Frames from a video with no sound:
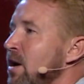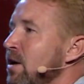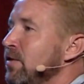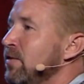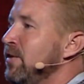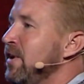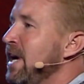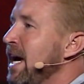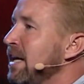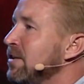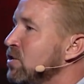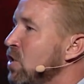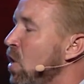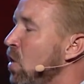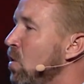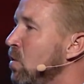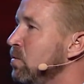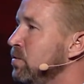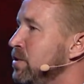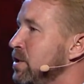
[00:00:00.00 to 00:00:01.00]
See, I
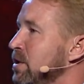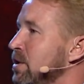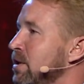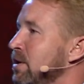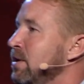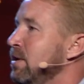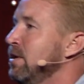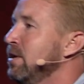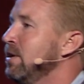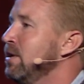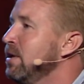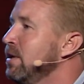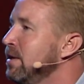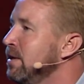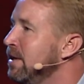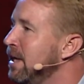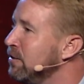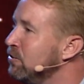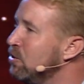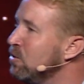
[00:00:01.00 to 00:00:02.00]
told you
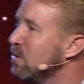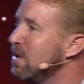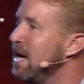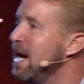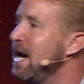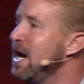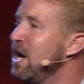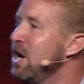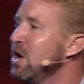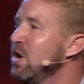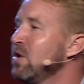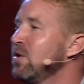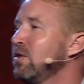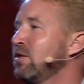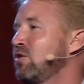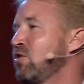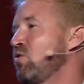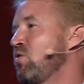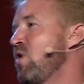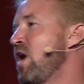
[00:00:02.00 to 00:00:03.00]
that you can hear the
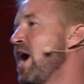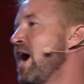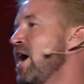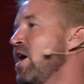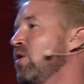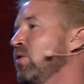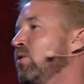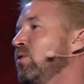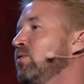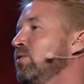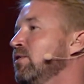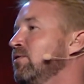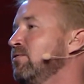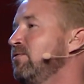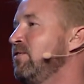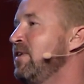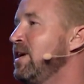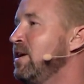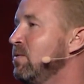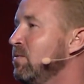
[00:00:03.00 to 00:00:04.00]
crowd on their
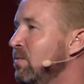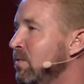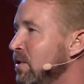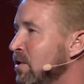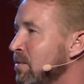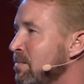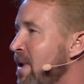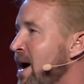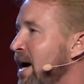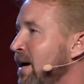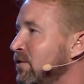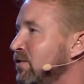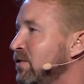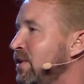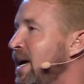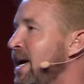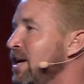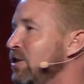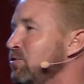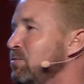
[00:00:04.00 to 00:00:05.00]
feet when you're
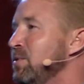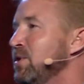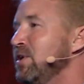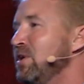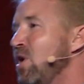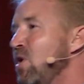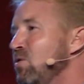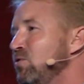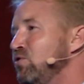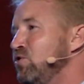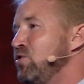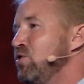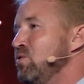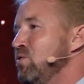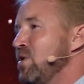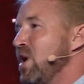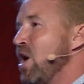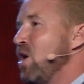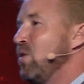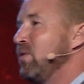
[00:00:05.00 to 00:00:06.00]
backstage, but don't you
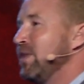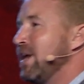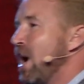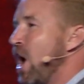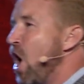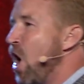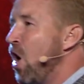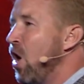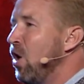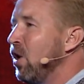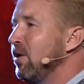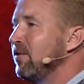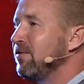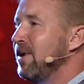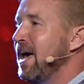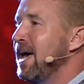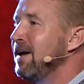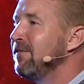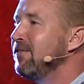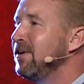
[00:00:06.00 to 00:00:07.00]
know that all of
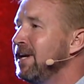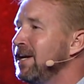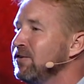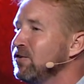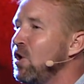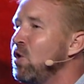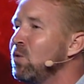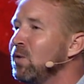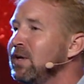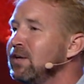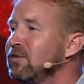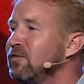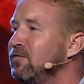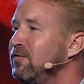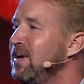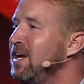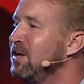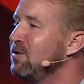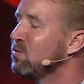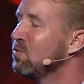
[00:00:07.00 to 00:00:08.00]
heaven is on its
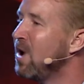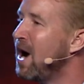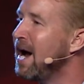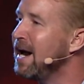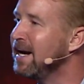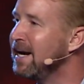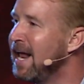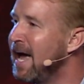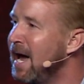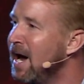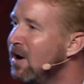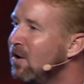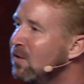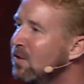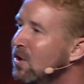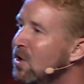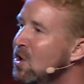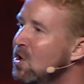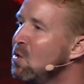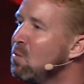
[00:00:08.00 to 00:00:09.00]
feet right now,
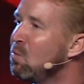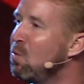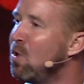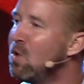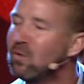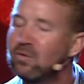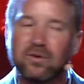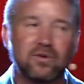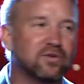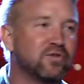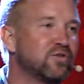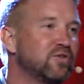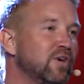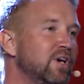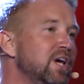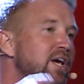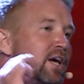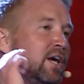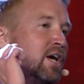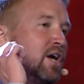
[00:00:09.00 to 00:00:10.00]
wanting to
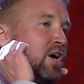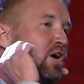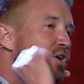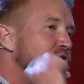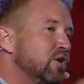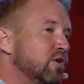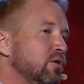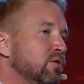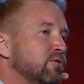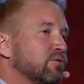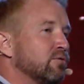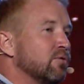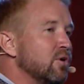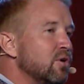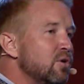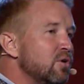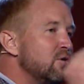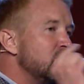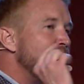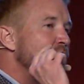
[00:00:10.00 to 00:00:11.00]
see you
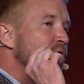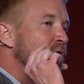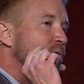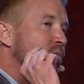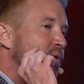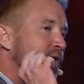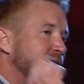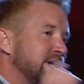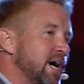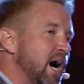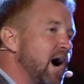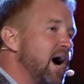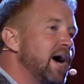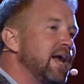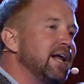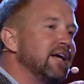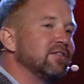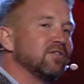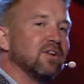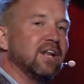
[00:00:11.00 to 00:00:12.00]
through what God
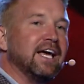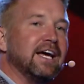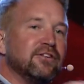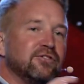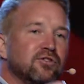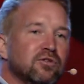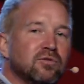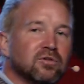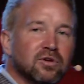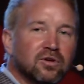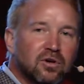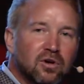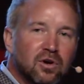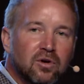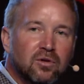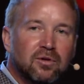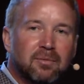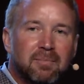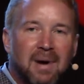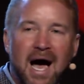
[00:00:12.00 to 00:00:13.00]
has led you to
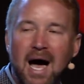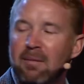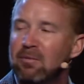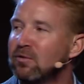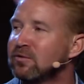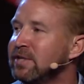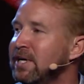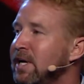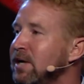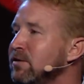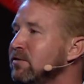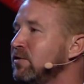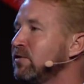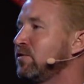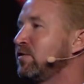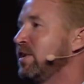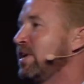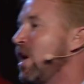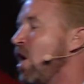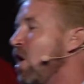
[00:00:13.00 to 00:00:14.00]
do? The Bible tells us
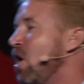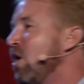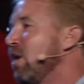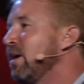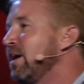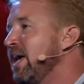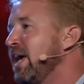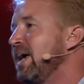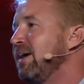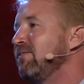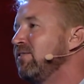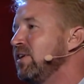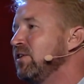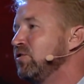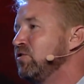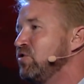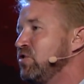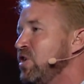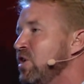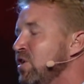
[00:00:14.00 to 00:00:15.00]
that all of heaven is
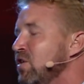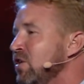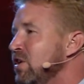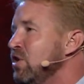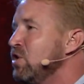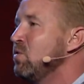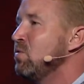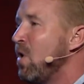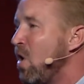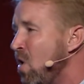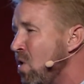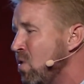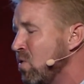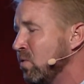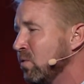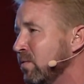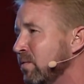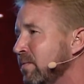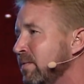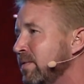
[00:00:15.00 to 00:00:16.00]
cheering you on.